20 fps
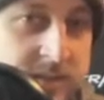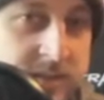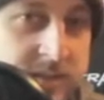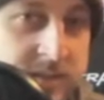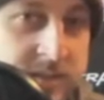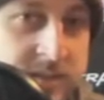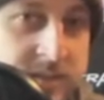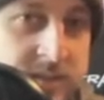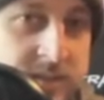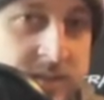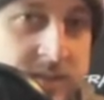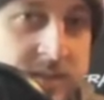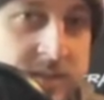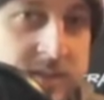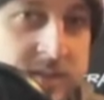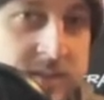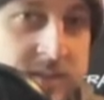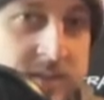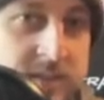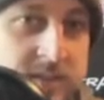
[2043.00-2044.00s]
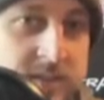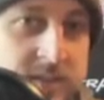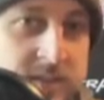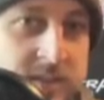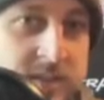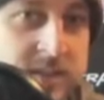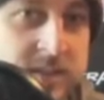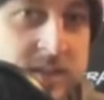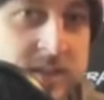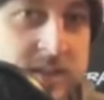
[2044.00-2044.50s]

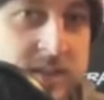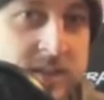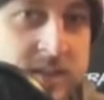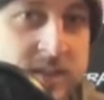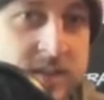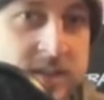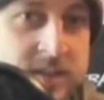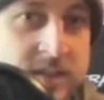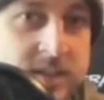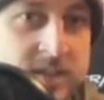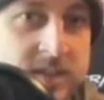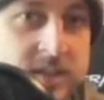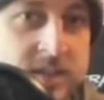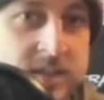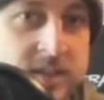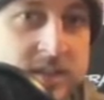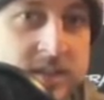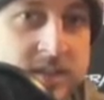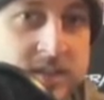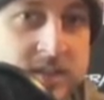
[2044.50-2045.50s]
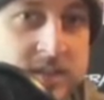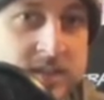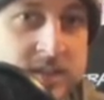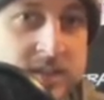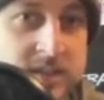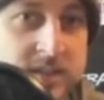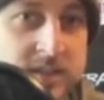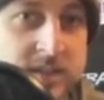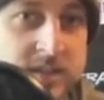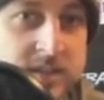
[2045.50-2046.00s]

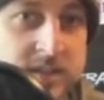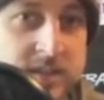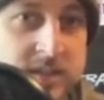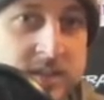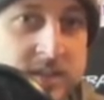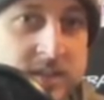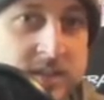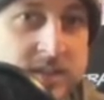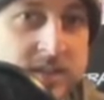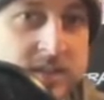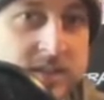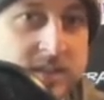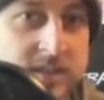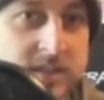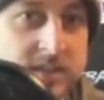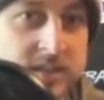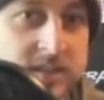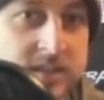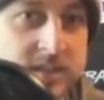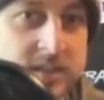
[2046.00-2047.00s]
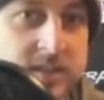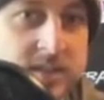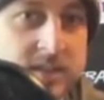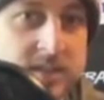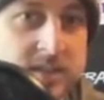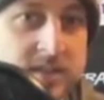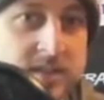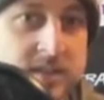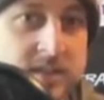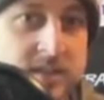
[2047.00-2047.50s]

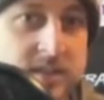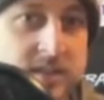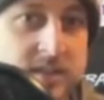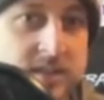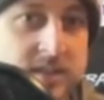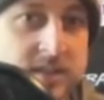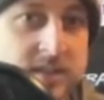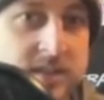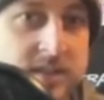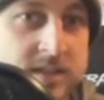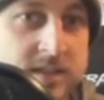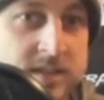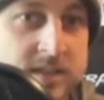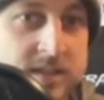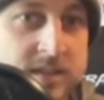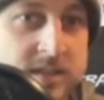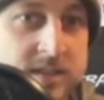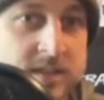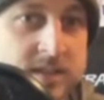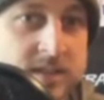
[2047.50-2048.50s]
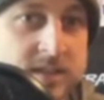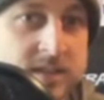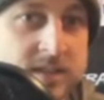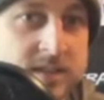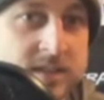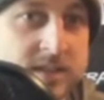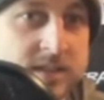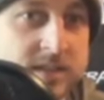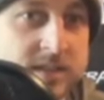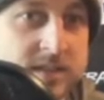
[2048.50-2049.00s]

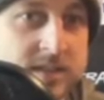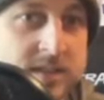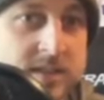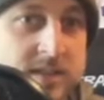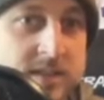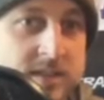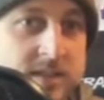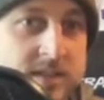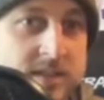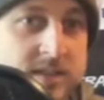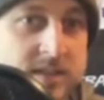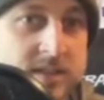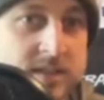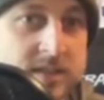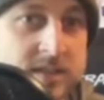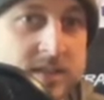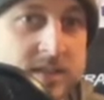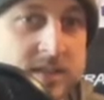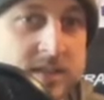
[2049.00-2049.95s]
(silent)